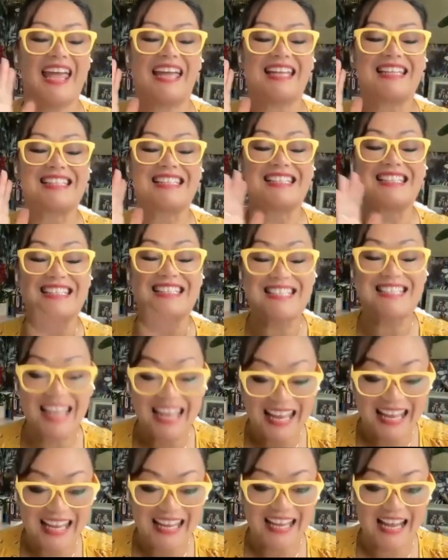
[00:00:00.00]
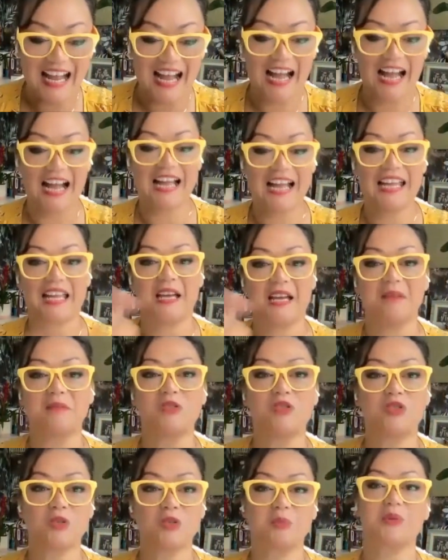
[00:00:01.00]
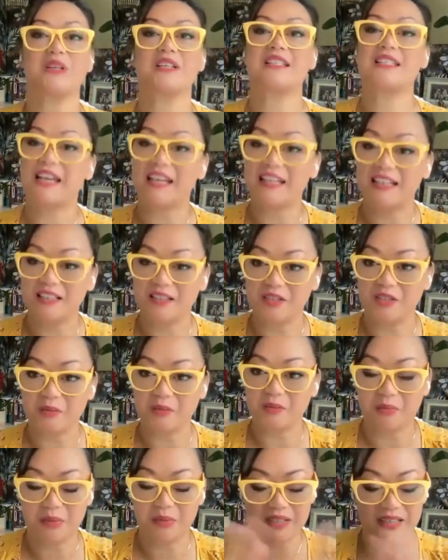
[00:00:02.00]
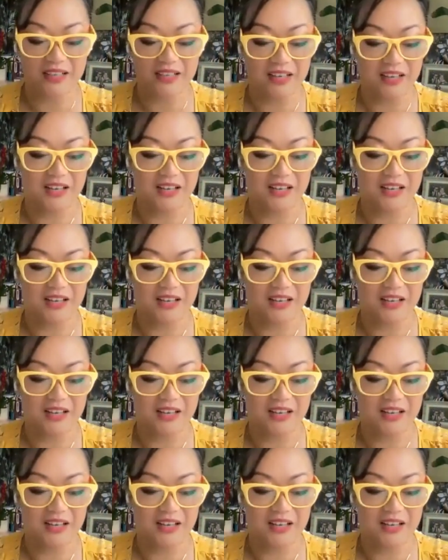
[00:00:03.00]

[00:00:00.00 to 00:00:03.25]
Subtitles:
And today I am super excited to bring